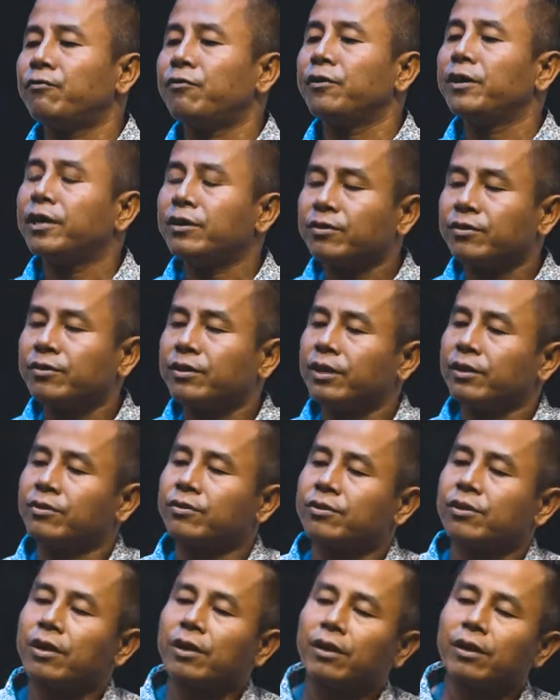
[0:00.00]
finish
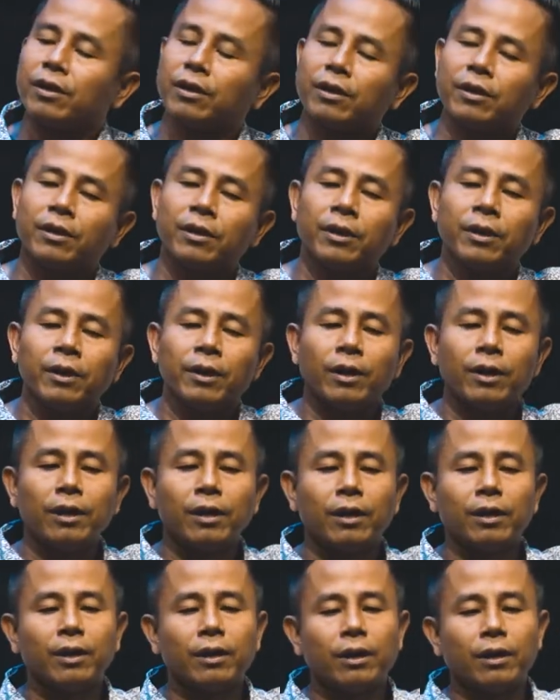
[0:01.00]
this
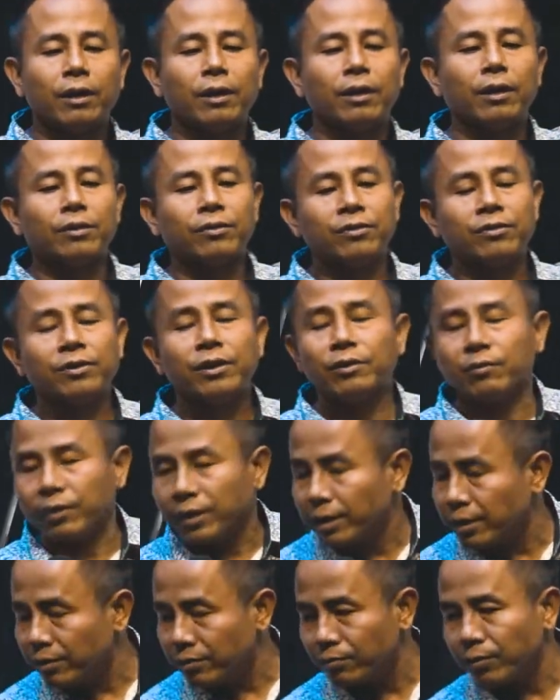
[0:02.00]

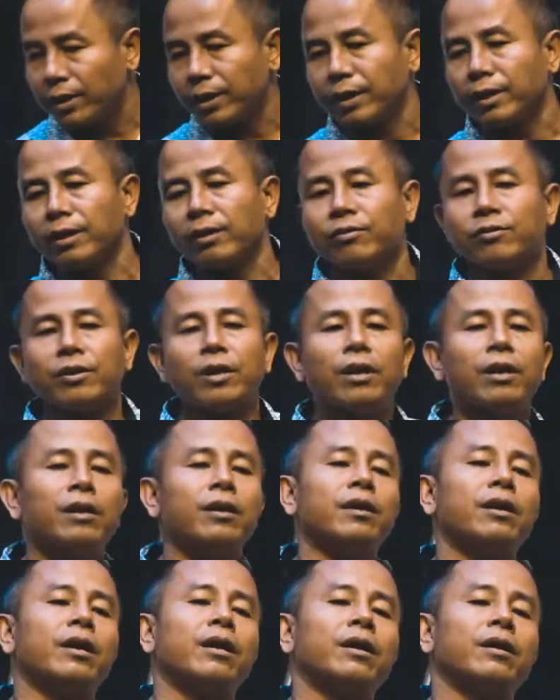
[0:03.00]
series, we're going to
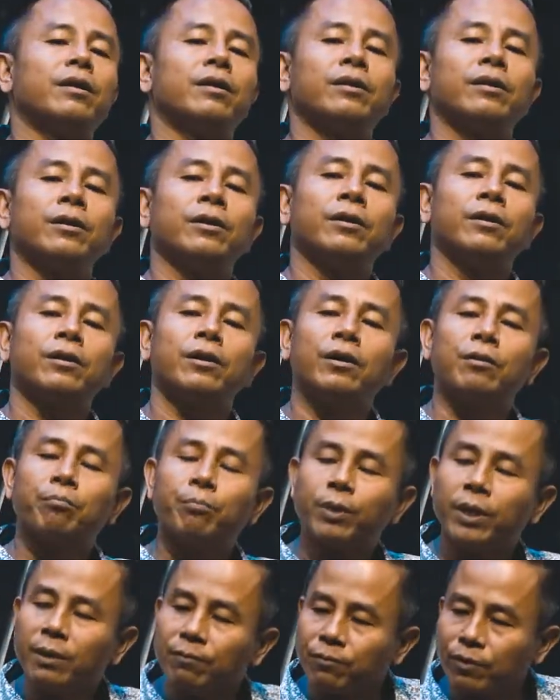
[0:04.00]
send
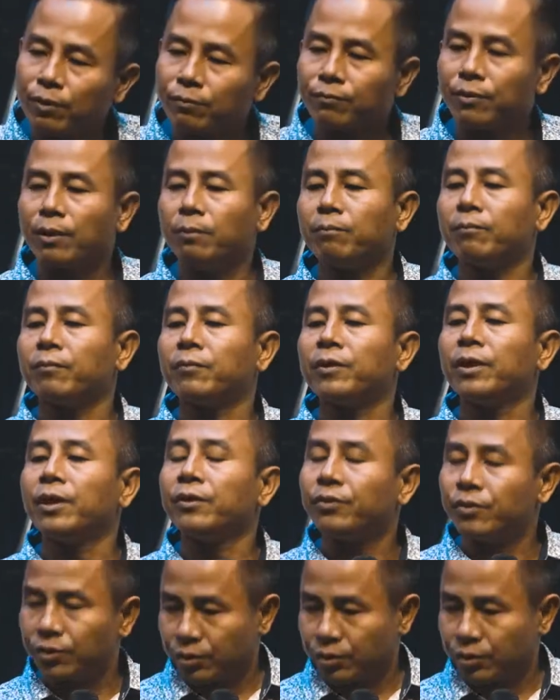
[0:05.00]
people from this